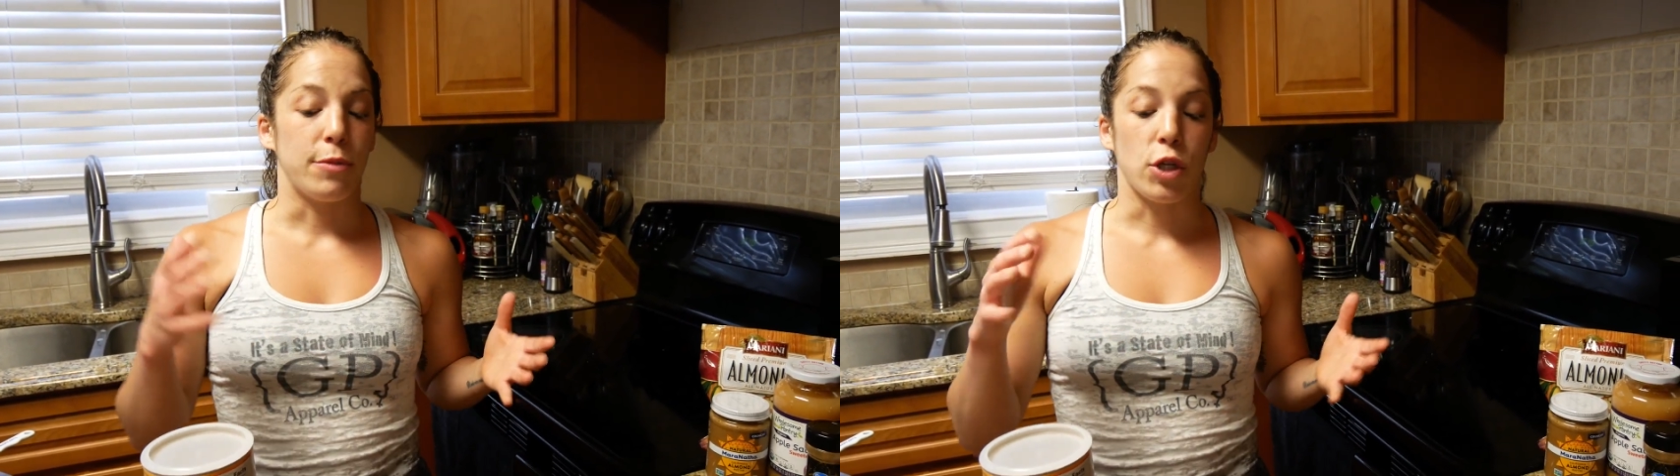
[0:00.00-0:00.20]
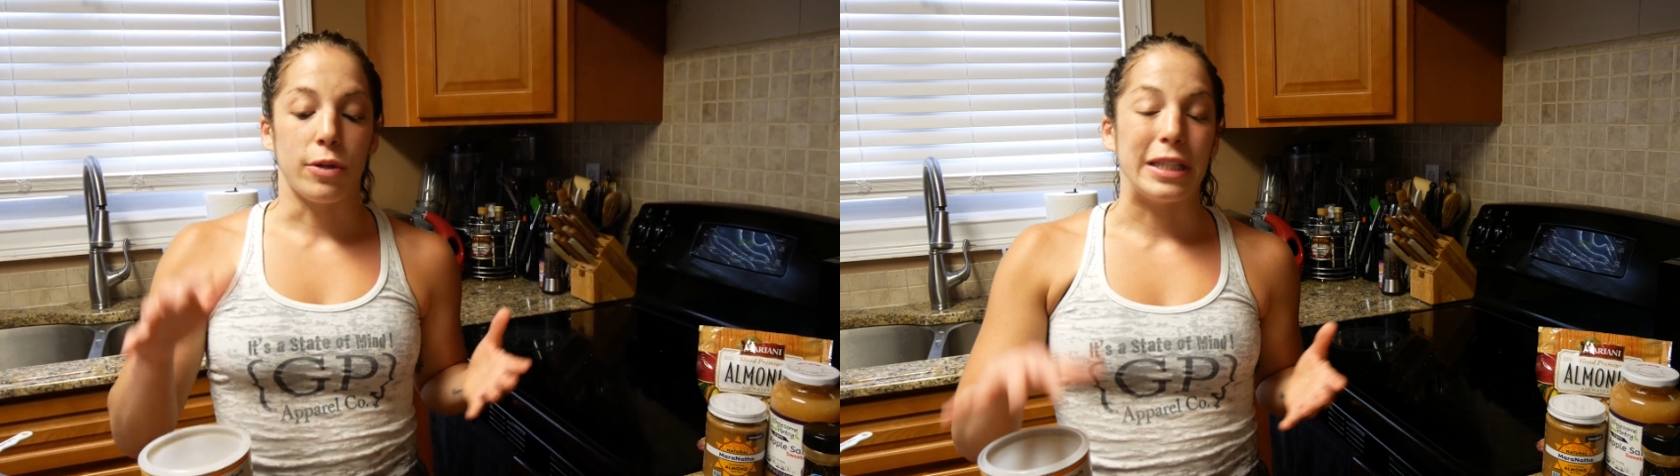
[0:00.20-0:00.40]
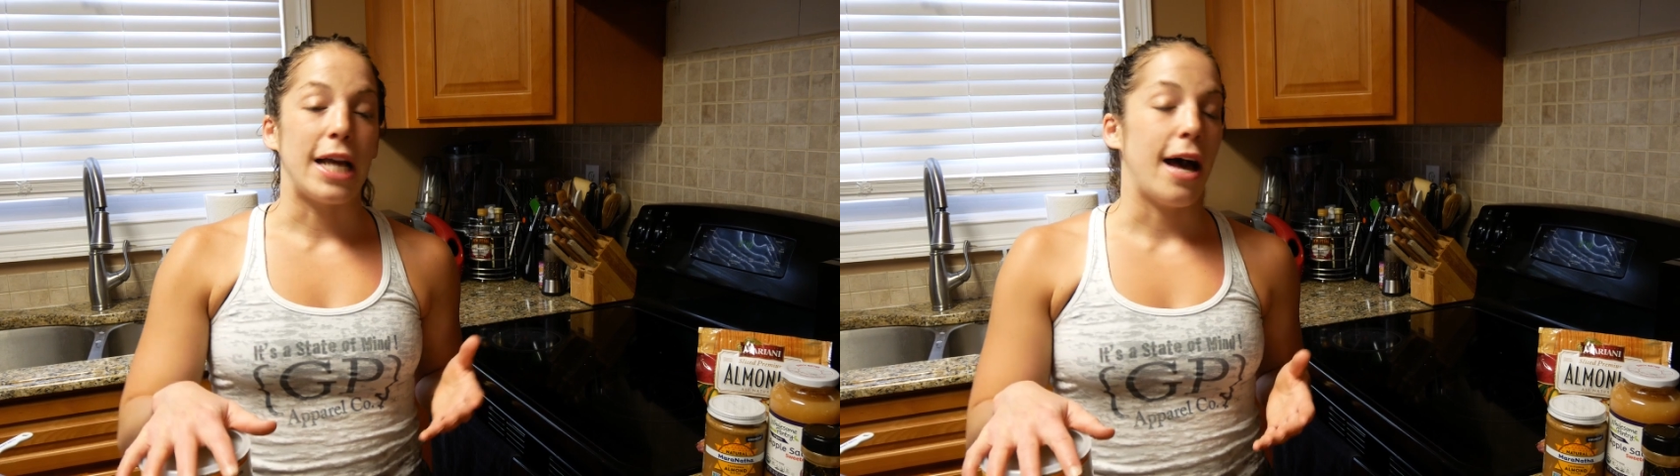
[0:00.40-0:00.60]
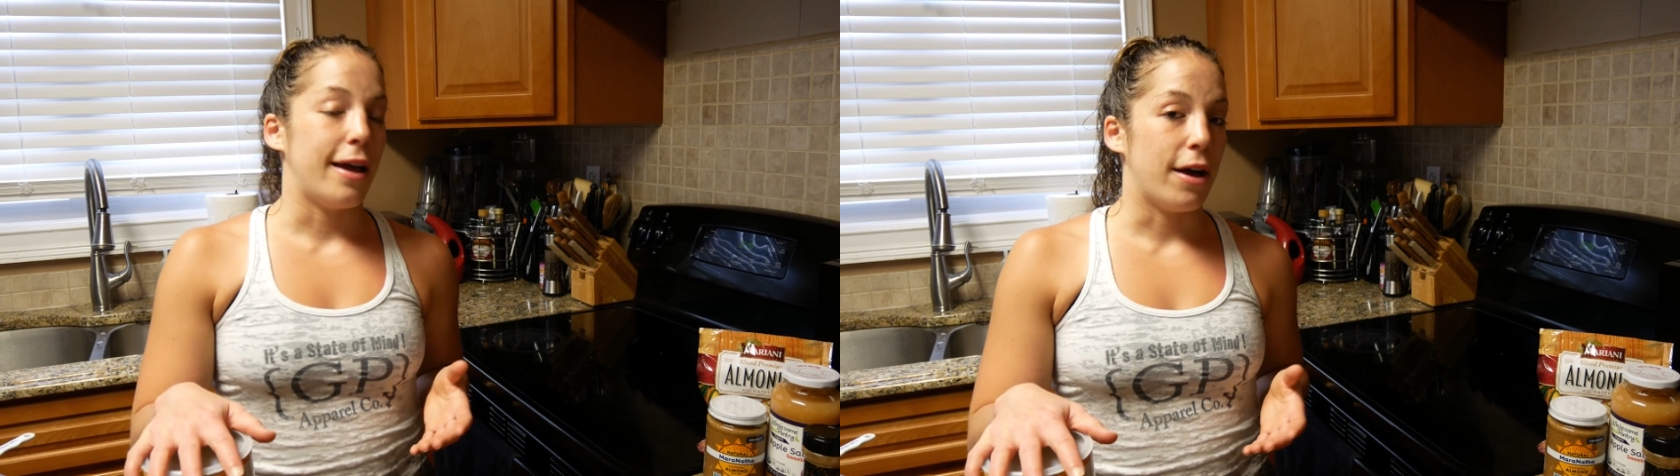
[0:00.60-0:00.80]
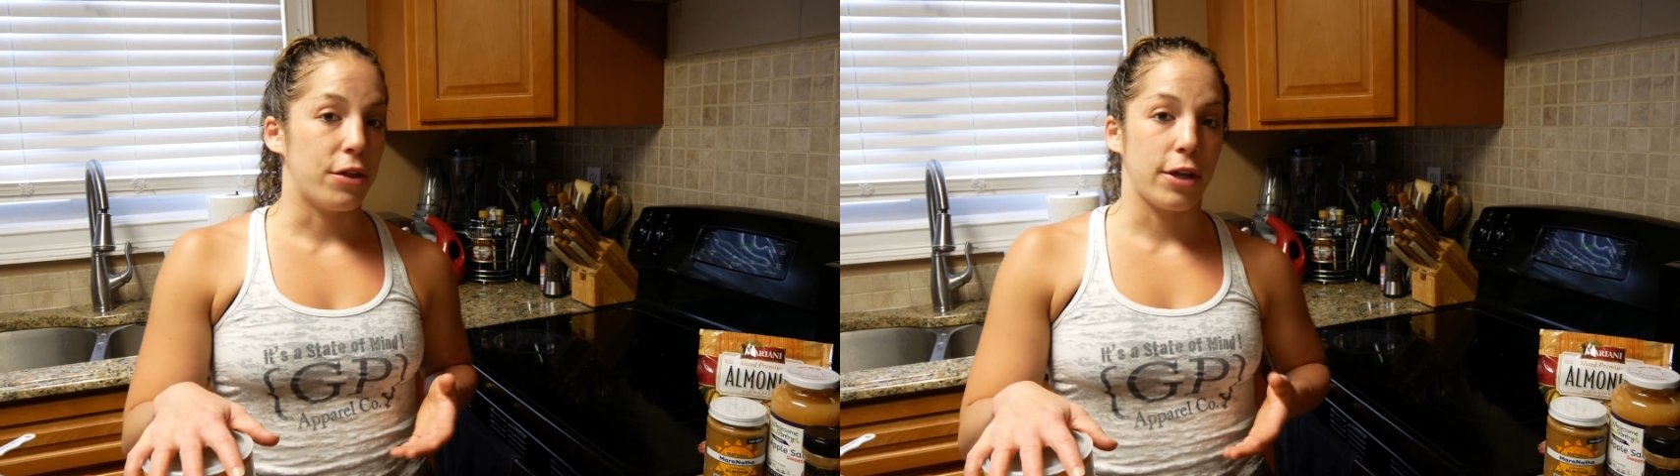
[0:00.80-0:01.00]
So a
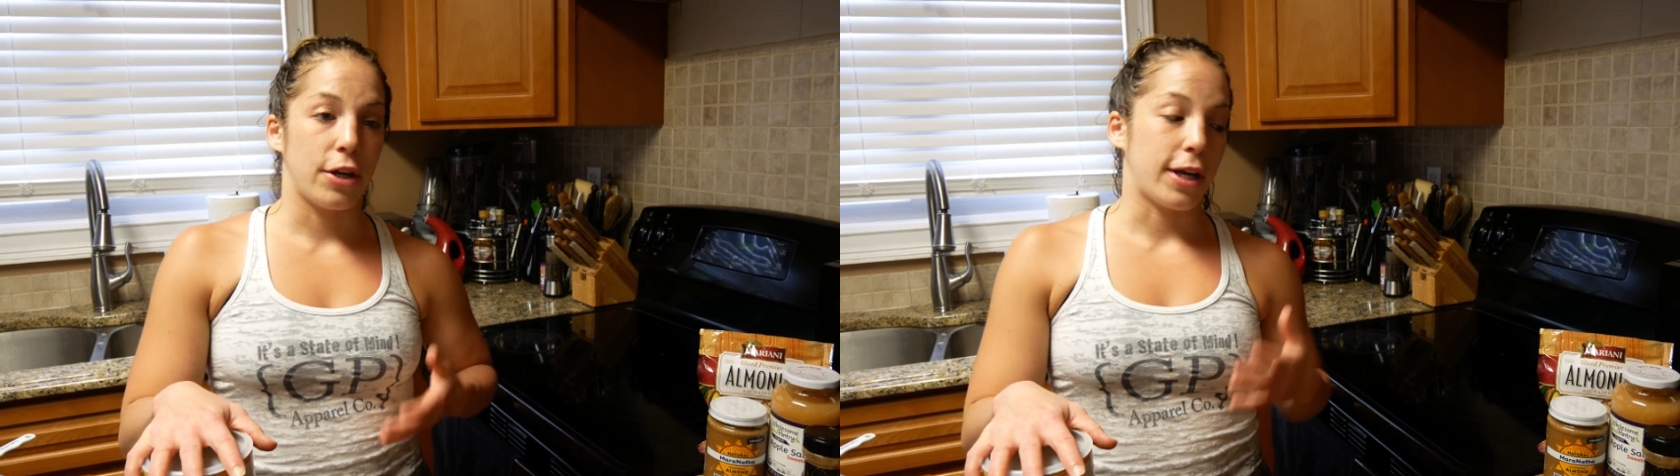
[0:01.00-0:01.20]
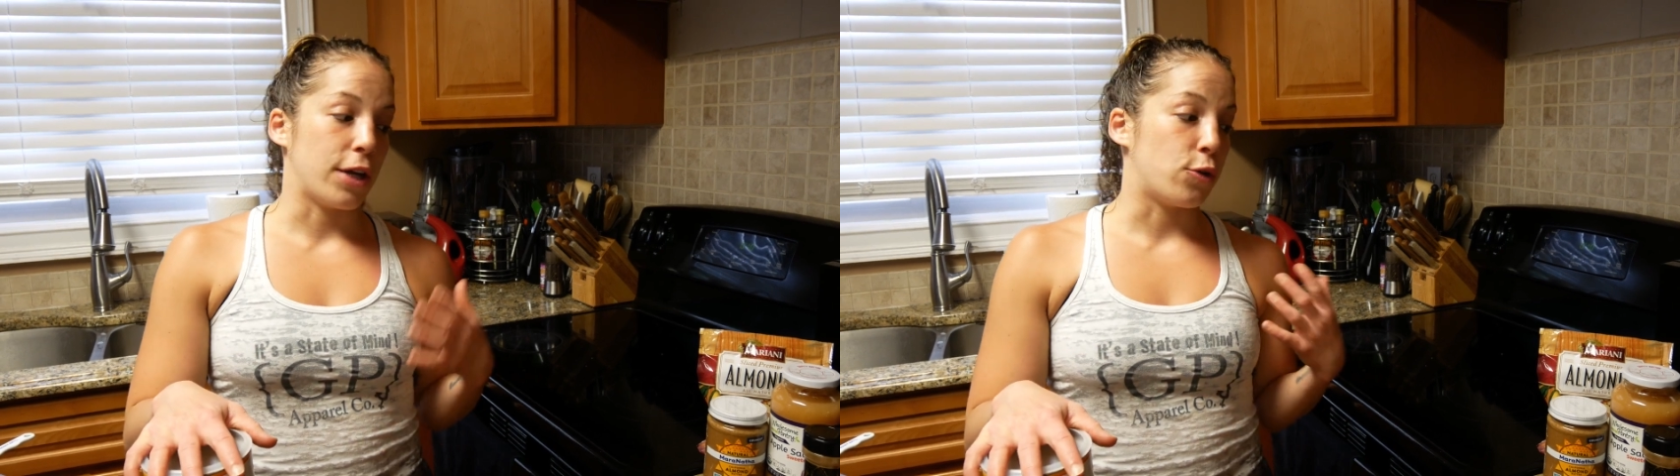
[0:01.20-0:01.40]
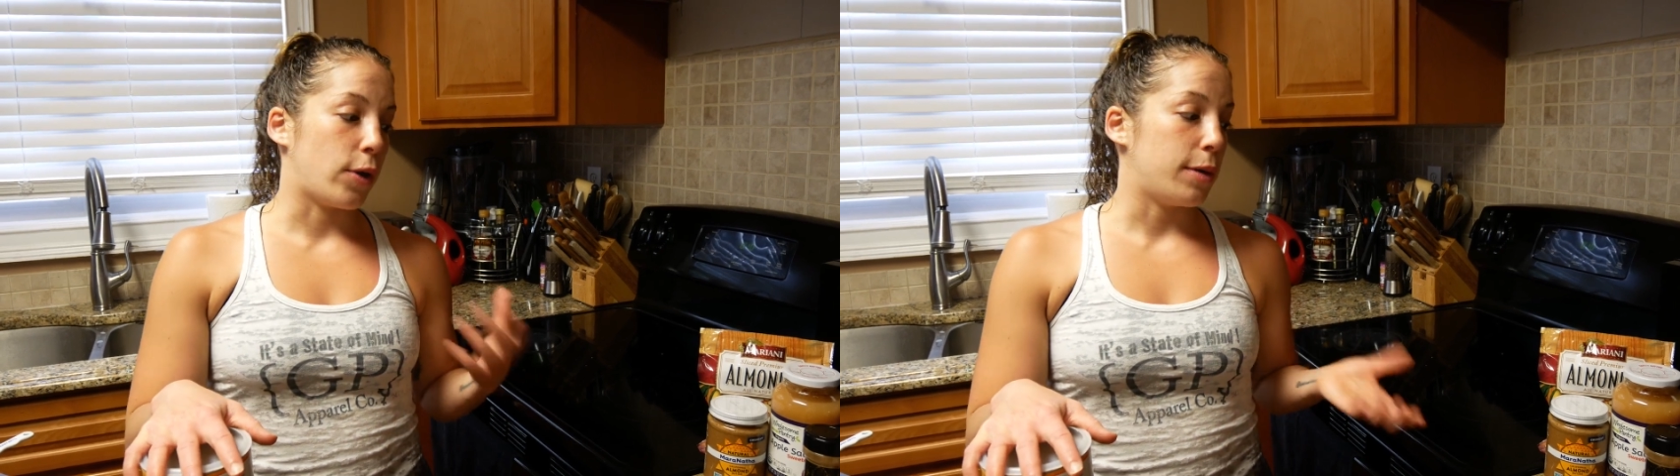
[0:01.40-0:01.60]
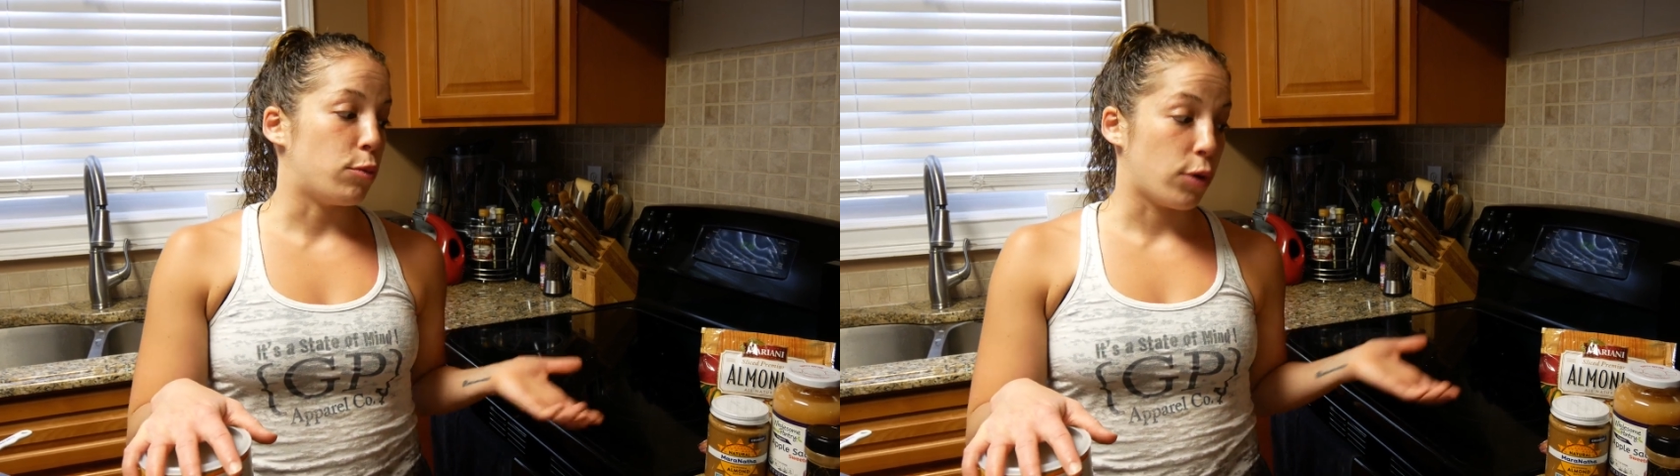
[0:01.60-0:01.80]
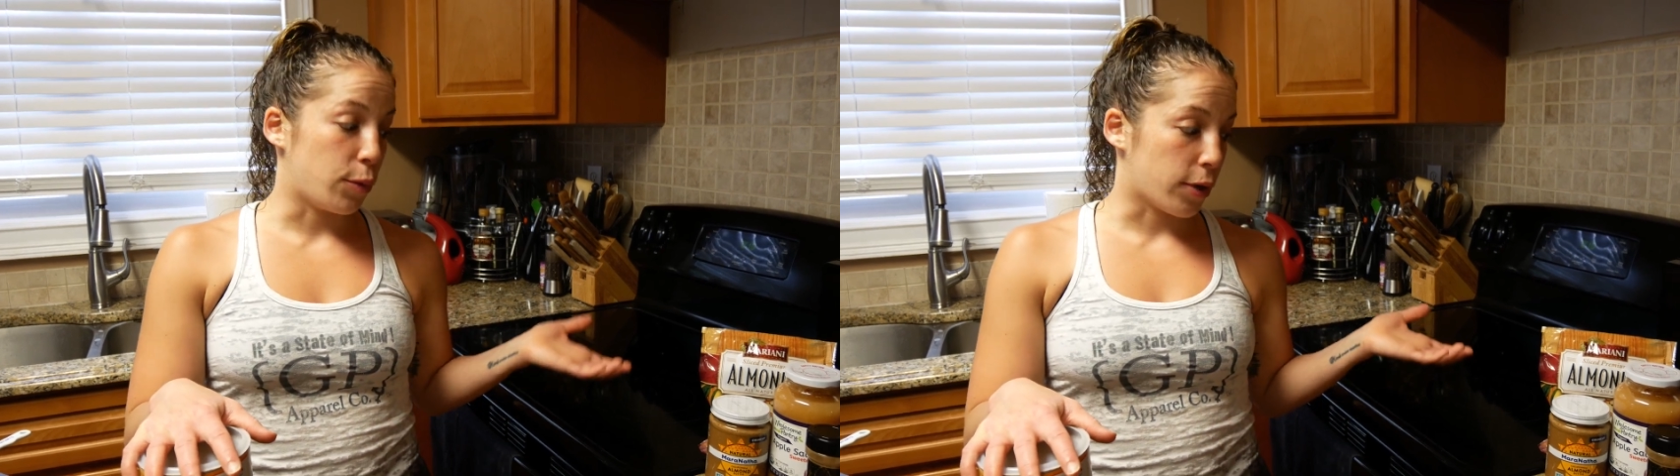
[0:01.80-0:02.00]
lot healthier. Again,
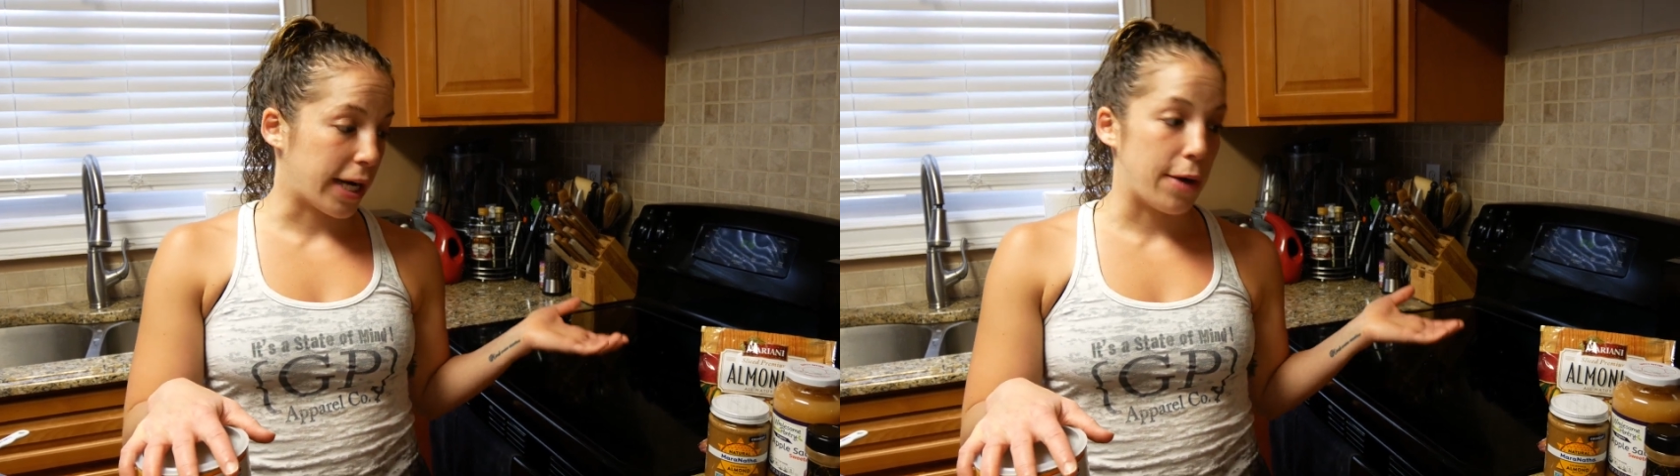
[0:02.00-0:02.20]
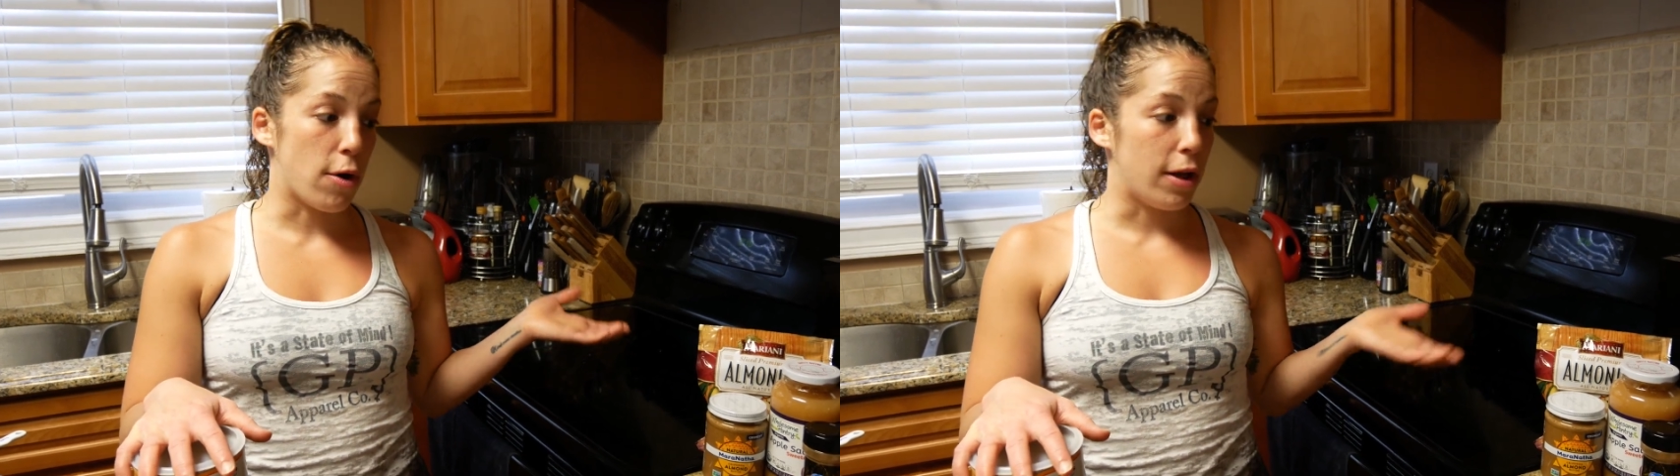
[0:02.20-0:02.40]
great pre-workout.